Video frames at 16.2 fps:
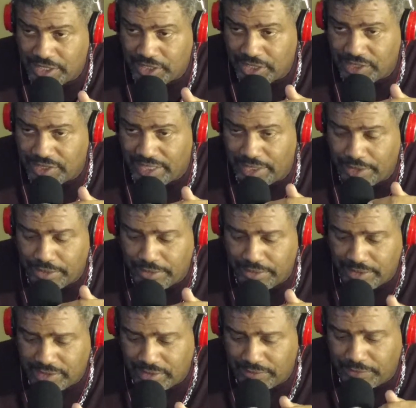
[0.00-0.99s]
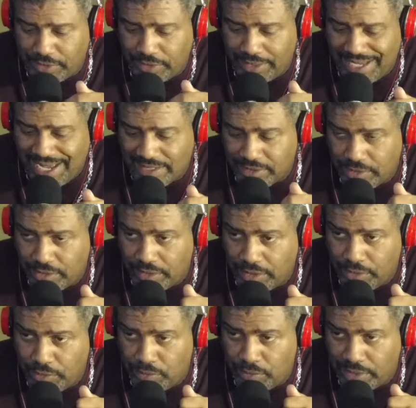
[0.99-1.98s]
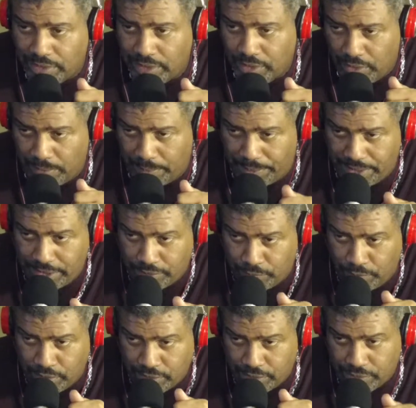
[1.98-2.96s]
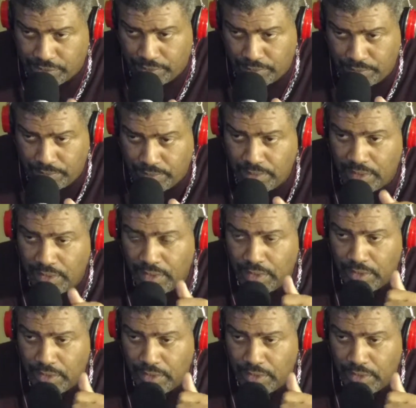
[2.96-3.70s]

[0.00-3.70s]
She said, "Here, this is for you guys, and you can do with it. You can put it towards your school.